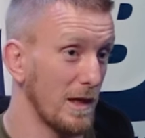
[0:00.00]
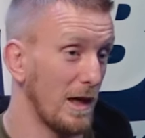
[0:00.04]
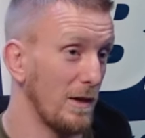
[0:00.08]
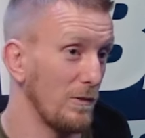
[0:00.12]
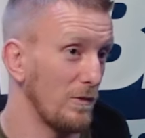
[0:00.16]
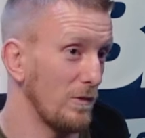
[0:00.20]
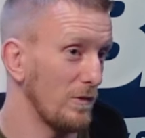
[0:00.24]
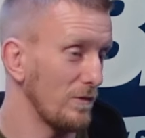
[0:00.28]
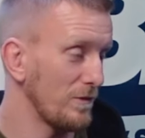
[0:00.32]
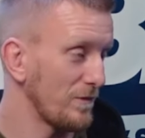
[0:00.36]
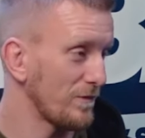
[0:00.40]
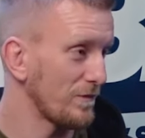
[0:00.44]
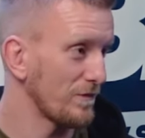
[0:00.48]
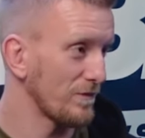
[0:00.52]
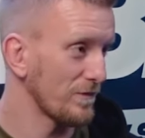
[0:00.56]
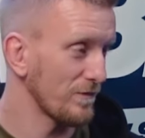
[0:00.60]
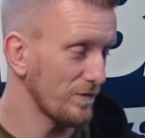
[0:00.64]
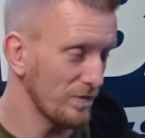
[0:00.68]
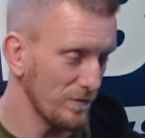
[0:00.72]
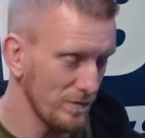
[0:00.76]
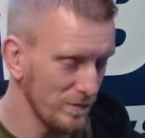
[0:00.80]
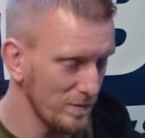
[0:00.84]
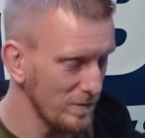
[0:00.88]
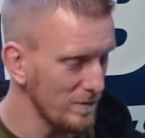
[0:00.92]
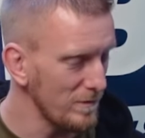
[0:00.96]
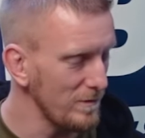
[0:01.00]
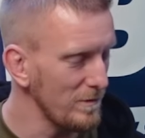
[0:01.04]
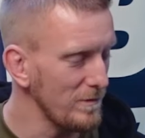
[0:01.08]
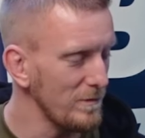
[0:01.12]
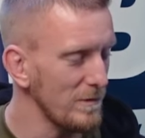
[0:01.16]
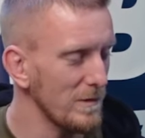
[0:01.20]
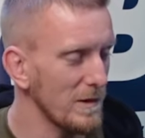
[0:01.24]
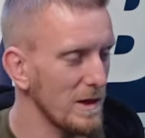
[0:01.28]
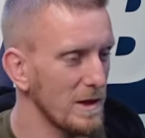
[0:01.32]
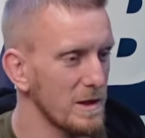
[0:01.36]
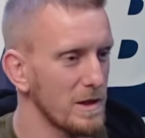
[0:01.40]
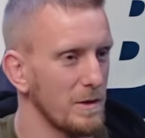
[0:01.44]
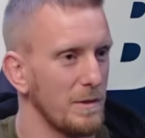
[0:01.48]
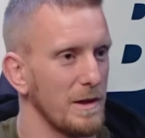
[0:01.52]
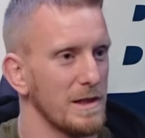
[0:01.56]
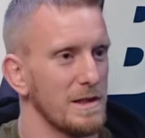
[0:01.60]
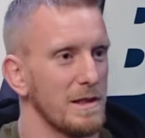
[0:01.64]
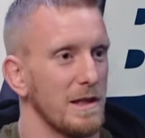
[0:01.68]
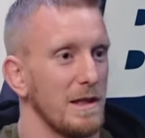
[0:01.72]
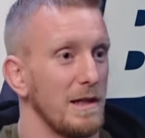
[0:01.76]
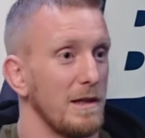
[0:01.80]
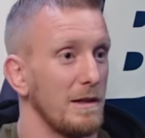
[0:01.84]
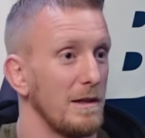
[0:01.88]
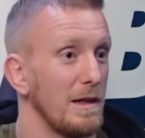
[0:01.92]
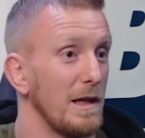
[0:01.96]
time, so
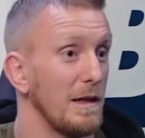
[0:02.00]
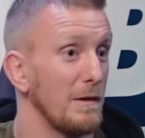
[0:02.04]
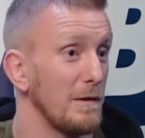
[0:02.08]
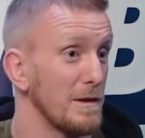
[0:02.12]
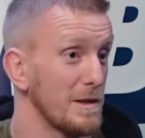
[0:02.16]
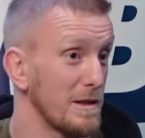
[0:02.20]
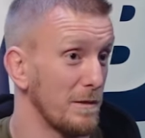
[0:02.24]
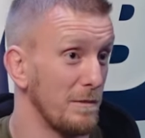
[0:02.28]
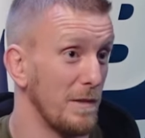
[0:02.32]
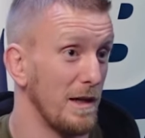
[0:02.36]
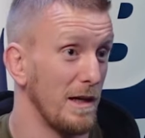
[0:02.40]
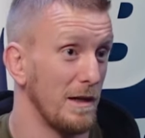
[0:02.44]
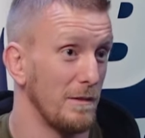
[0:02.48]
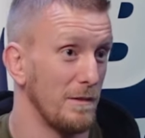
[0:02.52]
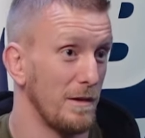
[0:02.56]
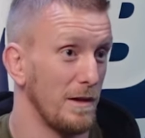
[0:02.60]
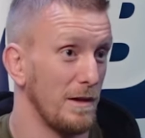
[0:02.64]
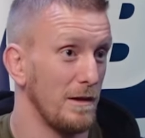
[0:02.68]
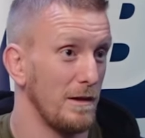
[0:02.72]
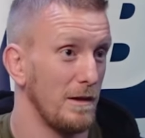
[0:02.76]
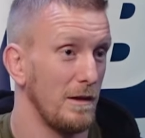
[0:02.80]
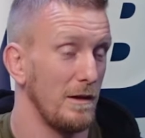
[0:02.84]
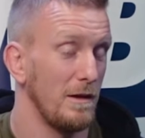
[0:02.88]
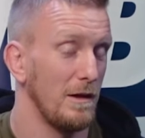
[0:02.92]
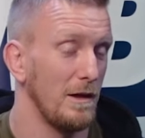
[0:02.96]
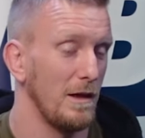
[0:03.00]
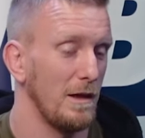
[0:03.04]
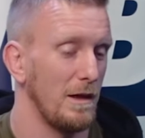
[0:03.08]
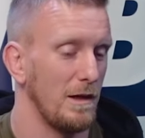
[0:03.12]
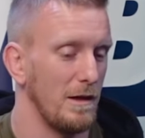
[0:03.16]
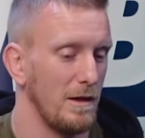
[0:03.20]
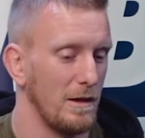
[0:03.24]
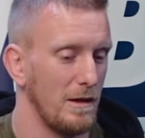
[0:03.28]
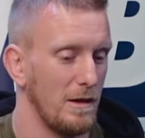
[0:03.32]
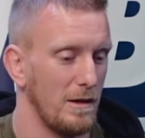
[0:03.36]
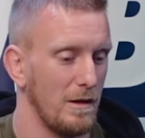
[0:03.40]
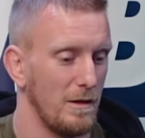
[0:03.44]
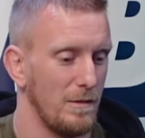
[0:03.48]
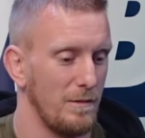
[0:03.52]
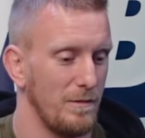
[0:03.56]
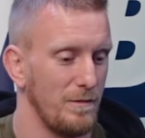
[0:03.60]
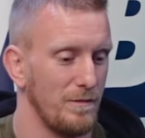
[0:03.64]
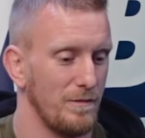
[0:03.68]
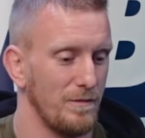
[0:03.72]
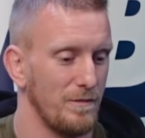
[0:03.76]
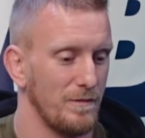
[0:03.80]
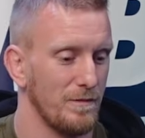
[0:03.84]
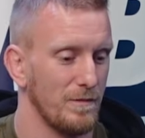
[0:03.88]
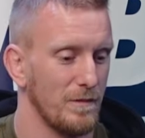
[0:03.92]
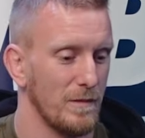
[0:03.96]
basically he submitted me in
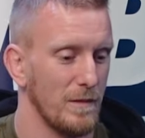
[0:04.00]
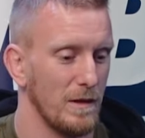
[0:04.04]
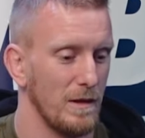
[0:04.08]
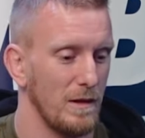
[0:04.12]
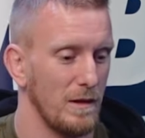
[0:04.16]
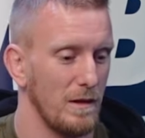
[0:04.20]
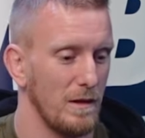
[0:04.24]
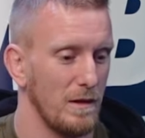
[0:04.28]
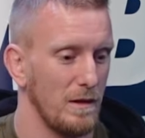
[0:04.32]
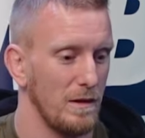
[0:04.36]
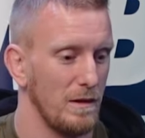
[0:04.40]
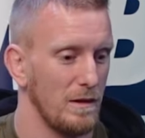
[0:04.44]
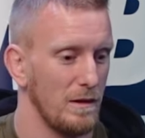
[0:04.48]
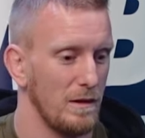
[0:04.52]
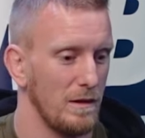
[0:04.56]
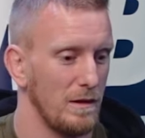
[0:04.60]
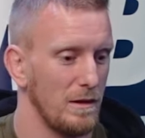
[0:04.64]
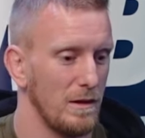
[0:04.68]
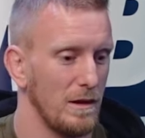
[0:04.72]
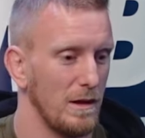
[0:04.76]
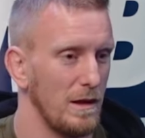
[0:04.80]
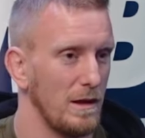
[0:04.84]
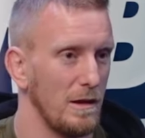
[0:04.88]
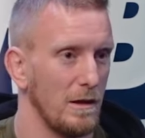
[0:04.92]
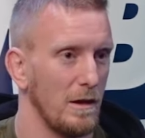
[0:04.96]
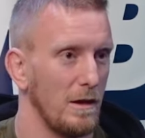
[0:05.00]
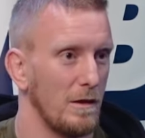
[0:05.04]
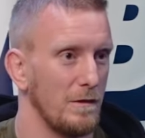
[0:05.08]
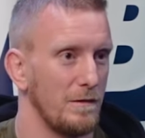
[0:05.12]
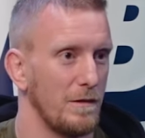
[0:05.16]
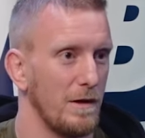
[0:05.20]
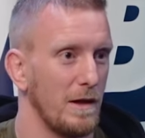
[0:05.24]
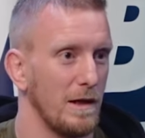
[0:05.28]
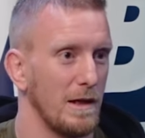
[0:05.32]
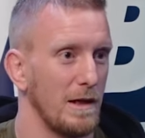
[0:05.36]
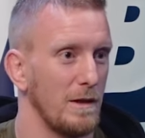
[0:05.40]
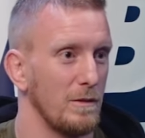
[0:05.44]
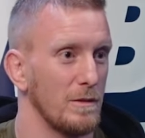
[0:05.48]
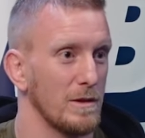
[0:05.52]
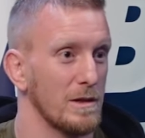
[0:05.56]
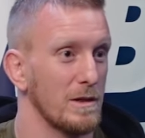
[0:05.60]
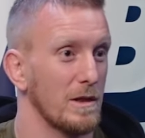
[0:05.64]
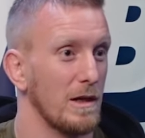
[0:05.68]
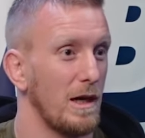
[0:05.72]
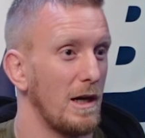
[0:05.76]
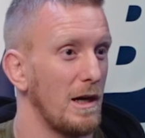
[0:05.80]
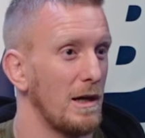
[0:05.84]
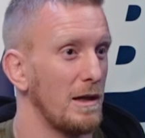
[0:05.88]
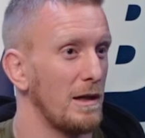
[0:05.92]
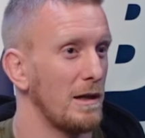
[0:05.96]
um in our fight. It was
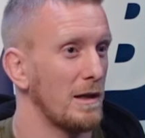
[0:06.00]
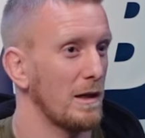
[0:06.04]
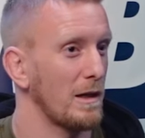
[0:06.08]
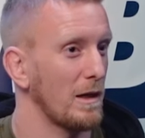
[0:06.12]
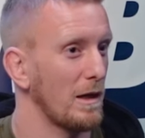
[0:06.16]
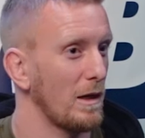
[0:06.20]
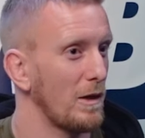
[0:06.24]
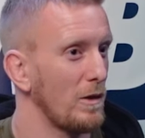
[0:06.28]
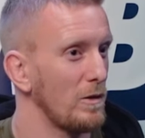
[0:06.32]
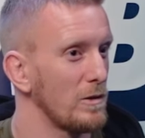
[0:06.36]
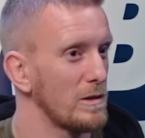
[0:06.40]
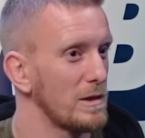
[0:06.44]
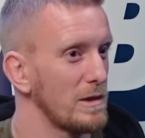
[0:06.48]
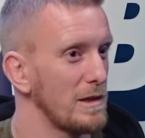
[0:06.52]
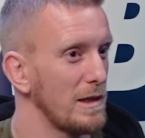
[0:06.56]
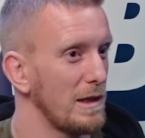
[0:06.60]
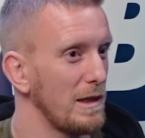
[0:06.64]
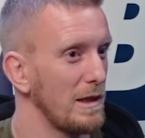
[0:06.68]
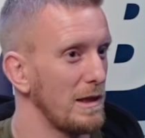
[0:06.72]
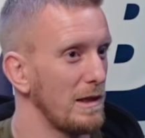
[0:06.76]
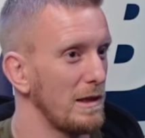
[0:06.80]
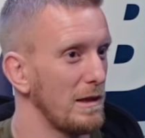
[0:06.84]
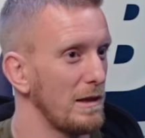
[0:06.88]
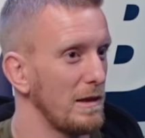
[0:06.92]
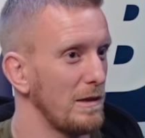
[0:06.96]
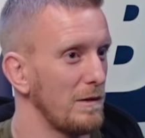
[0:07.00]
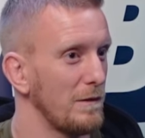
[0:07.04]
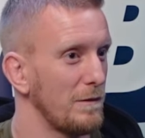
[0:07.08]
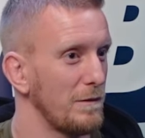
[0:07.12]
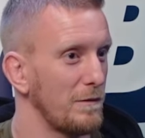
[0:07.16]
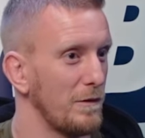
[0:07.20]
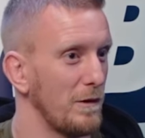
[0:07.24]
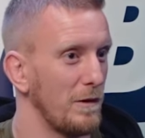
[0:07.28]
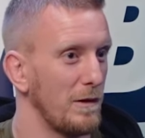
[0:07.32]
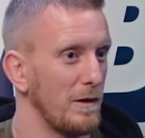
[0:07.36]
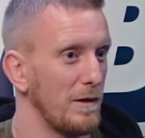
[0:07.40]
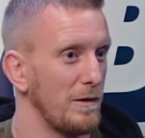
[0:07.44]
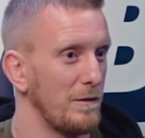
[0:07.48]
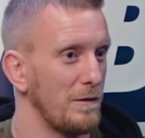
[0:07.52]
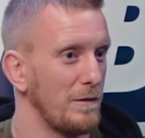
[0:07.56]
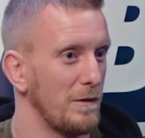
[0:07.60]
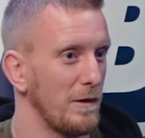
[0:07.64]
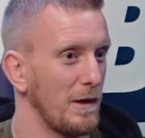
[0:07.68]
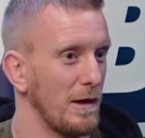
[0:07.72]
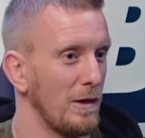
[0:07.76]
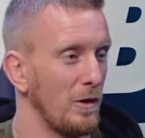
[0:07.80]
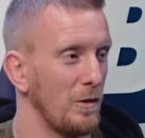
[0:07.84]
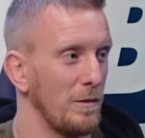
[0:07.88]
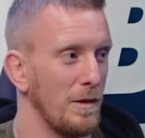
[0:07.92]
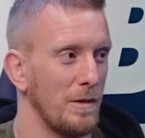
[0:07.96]
kind of close for a,
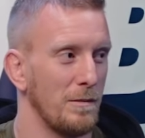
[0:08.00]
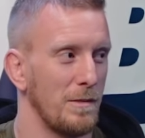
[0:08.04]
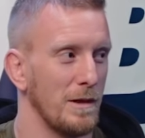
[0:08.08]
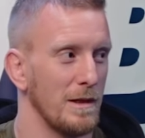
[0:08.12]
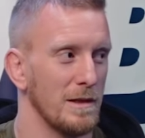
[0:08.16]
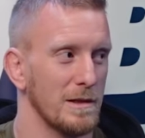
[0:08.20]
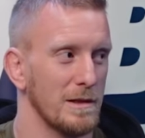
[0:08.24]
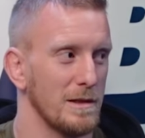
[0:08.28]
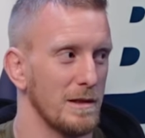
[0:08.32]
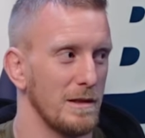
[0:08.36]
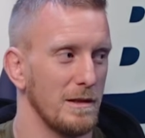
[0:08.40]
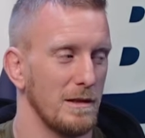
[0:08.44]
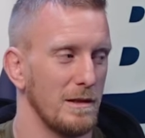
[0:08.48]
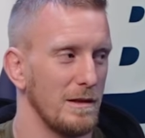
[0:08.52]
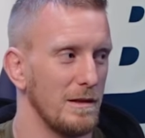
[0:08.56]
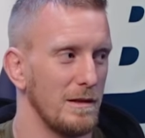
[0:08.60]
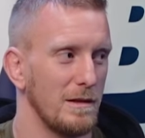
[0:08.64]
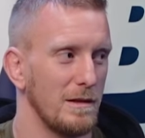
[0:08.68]
for a little bit, but he's,